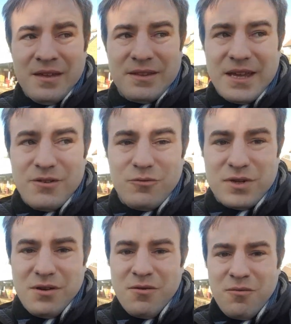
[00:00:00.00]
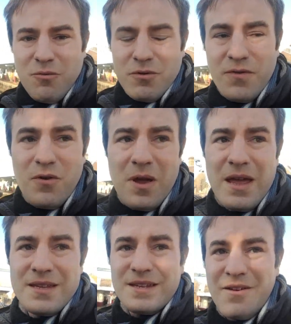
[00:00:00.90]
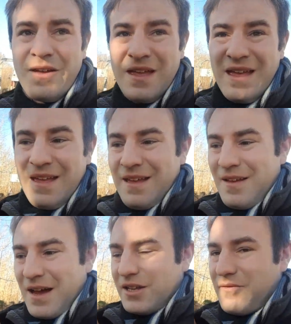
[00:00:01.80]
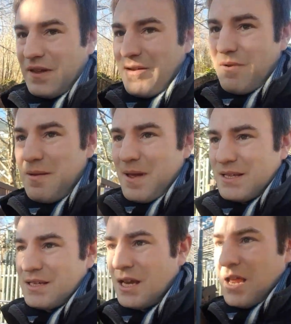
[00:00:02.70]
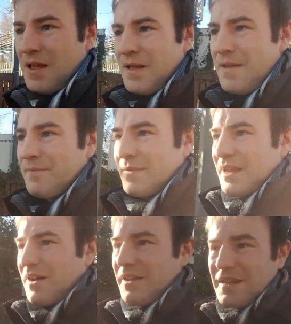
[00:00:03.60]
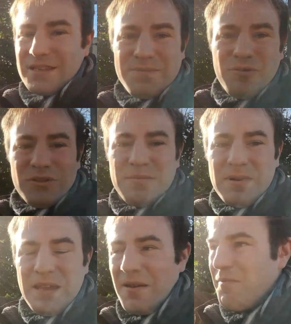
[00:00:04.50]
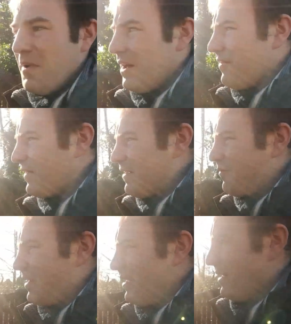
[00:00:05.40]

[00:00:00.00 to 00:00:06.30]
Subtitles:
They'd also walked through here, so I don't think it really matters. I think this is possibly my favourite